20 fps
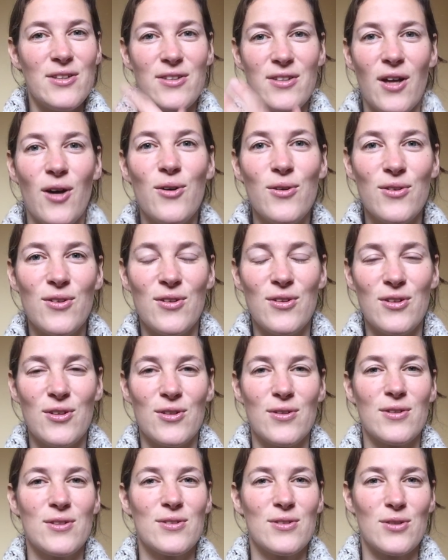1,000
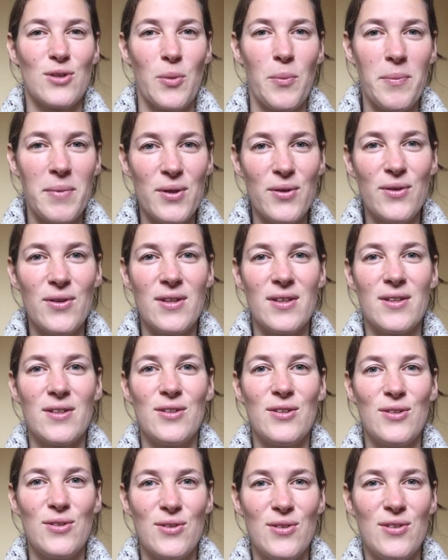euros or
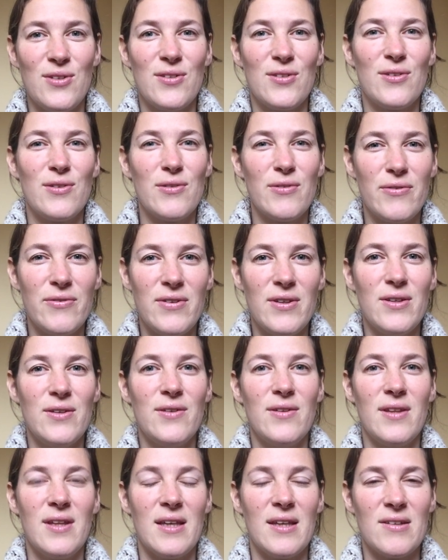1,000,000. You just
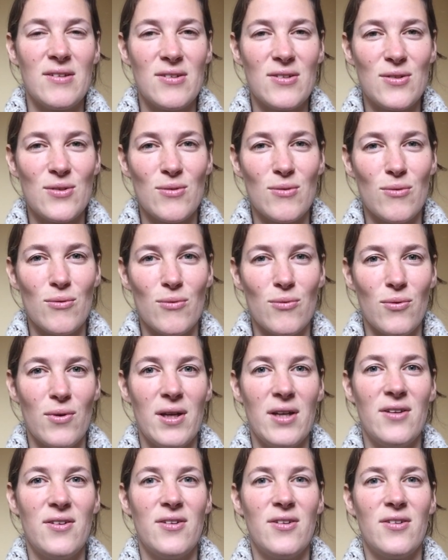feel this
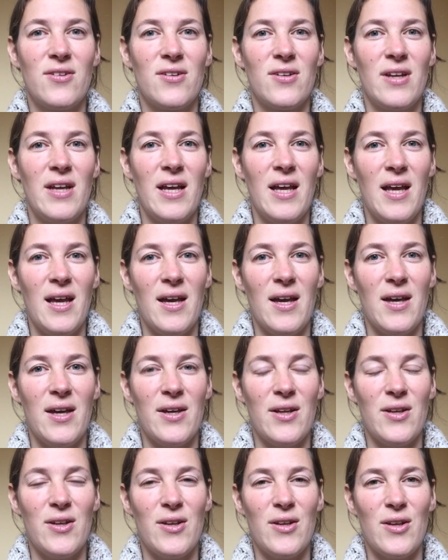rich
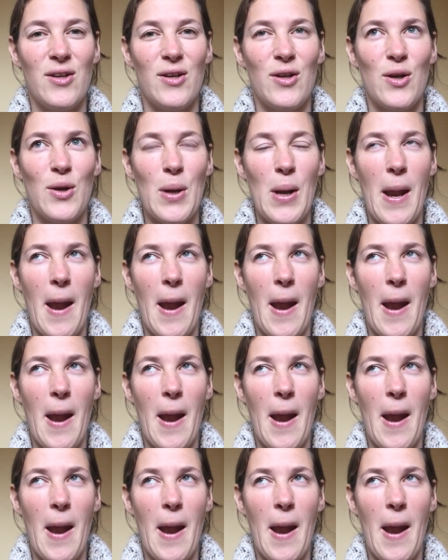and